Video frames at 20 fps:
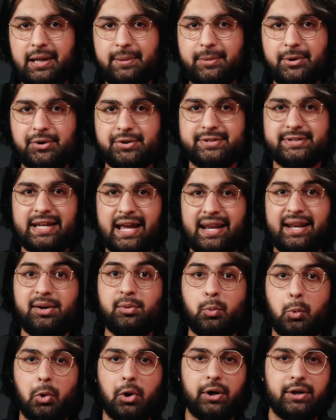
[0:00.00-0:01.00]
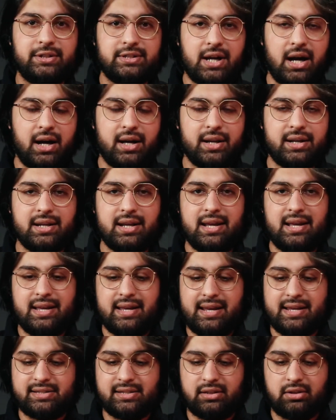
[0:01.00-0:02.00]
emails, getting work done
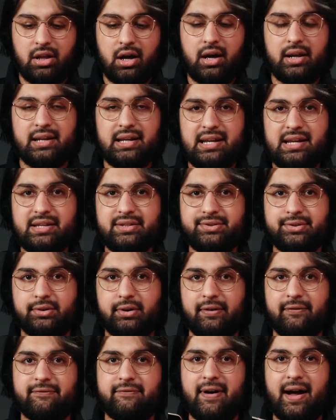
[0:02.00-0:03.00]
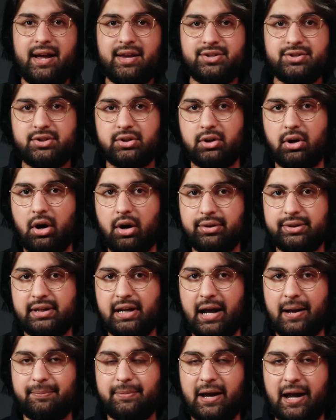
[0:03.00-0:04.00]
is a lot easier and faster on the
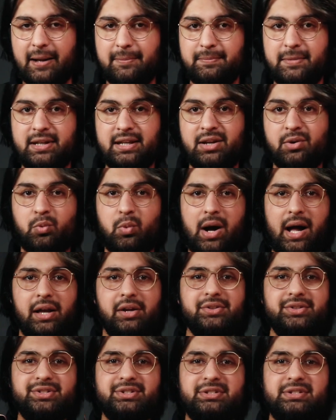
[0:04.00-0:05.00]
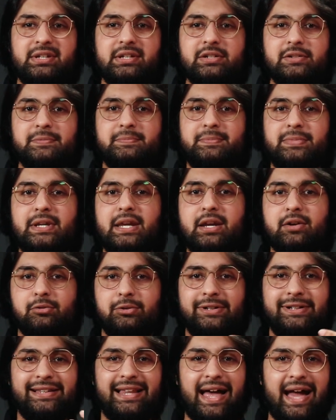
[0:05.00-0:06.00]
iPad mini while still being
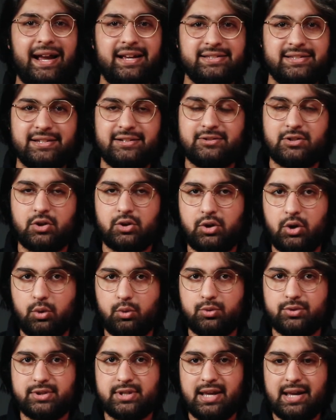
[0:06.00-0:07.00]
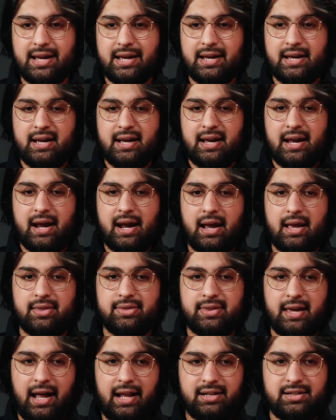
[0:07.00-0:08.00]
relaxing to use.
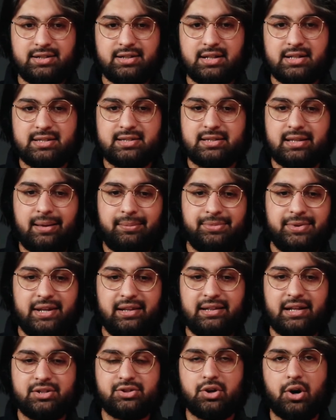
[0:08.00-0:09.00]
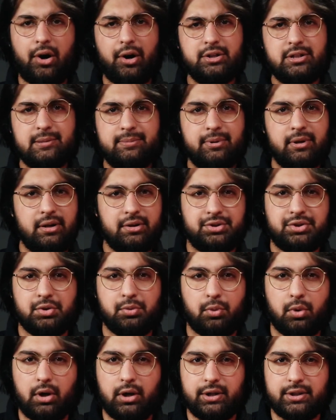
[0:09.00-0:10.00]
And that's just something that's hard to put into
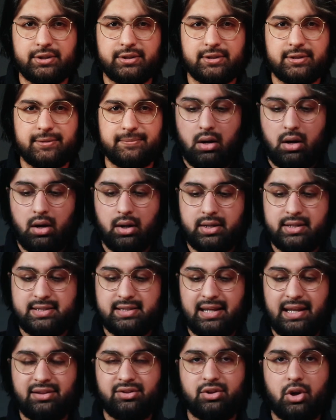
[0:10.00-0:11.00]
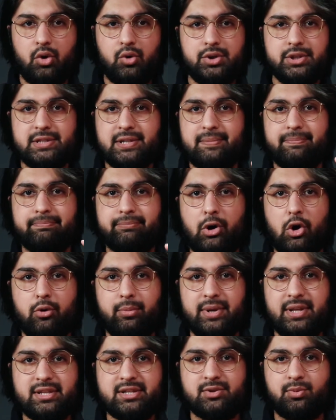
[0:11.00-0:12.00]
words. Honestly, in those
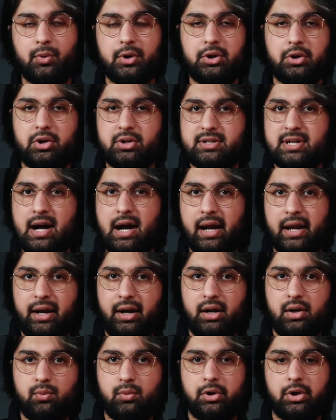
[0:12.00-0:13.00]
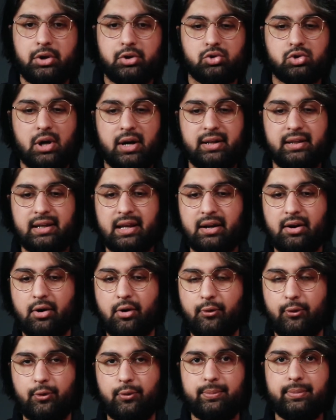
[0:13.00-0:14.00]
moments where you're tired, where you're trying to get
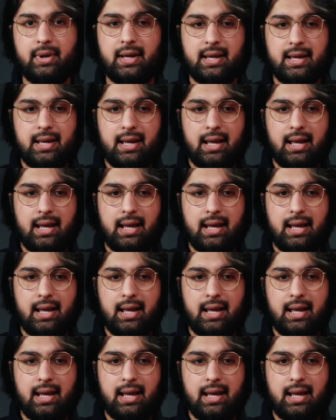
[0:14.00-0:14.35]
home,